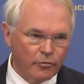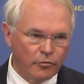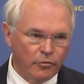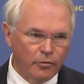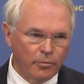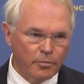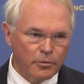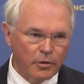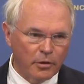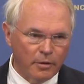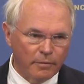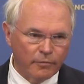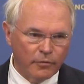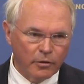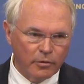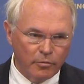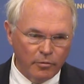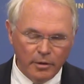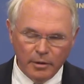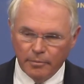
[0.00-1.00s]
troops off the
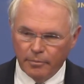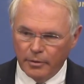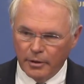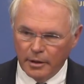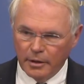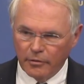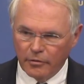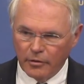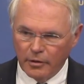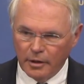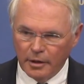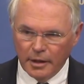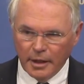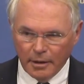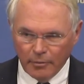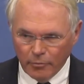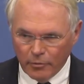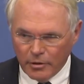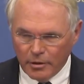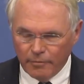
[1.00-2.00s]
Korean Peninsula, and
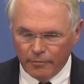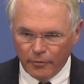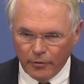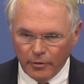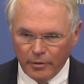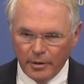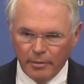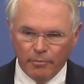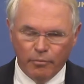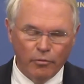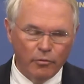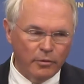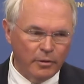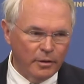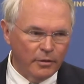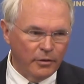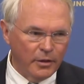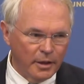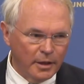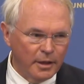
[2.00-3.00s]
that was a very
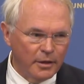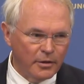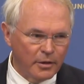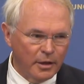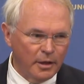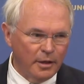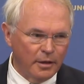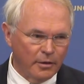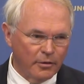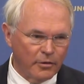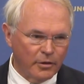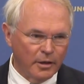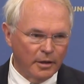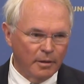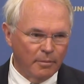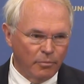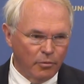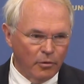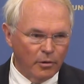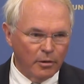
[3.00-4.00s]
important thing he said in
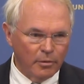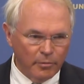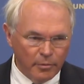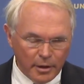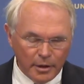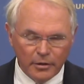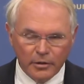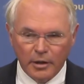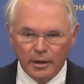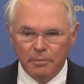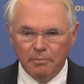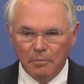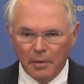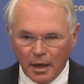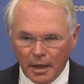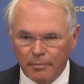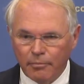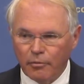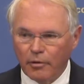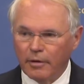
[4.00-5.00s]
Singapore when he said,
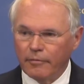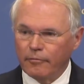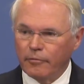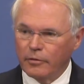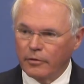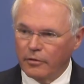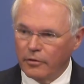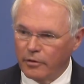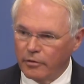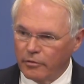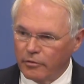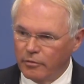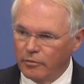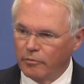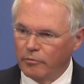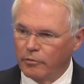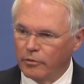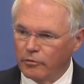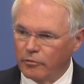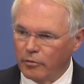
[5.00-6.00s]
my preference is to
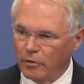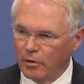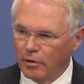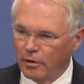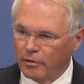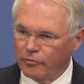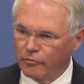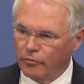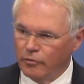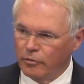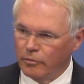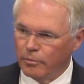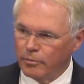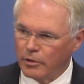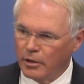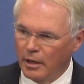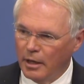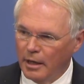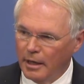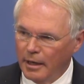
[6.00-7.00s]
withdraw our troops.